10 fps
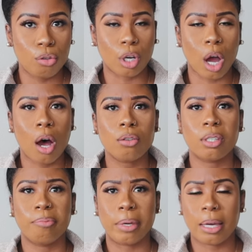the cost
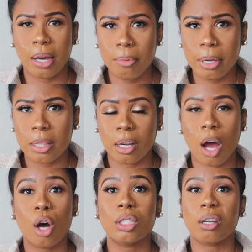of becoming, the
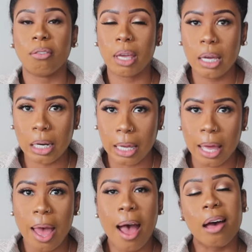cost of healing.
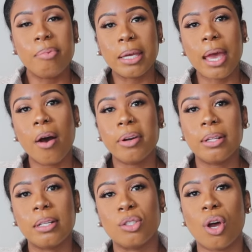I've been counting
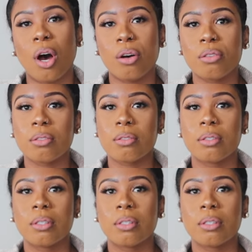these costs.